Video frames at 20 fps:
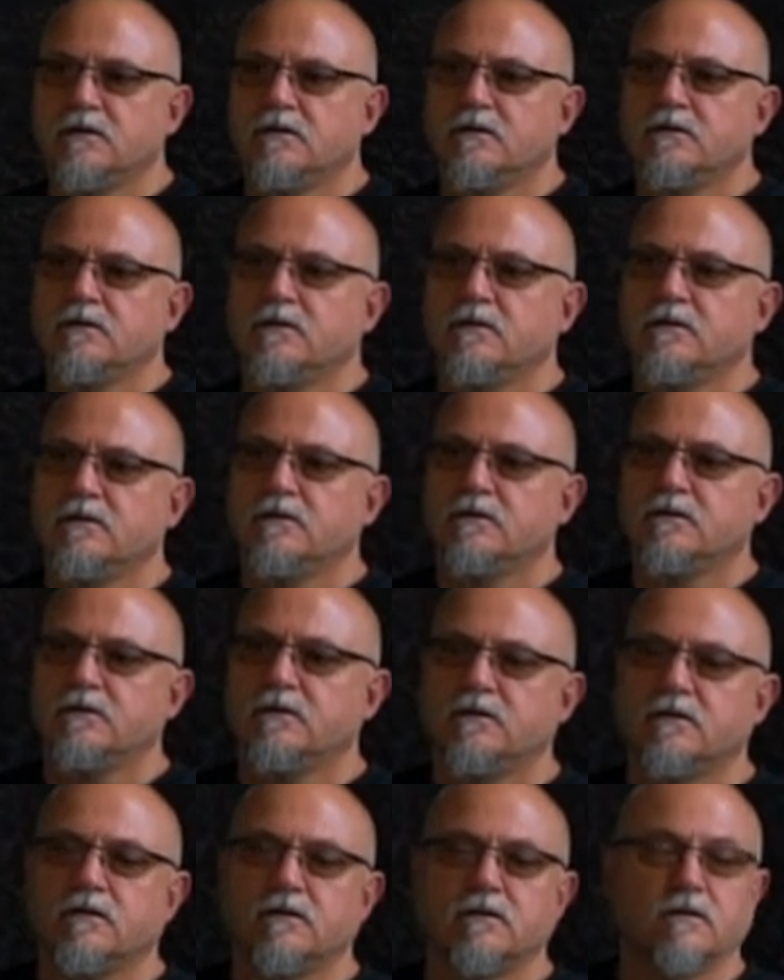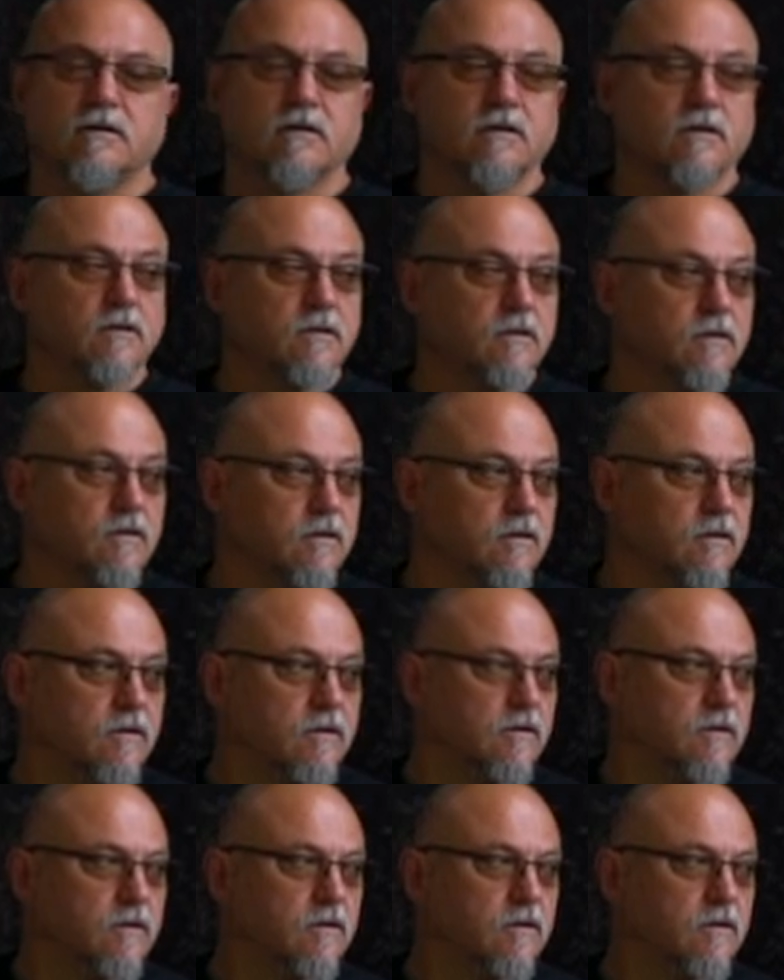Nobody speaks.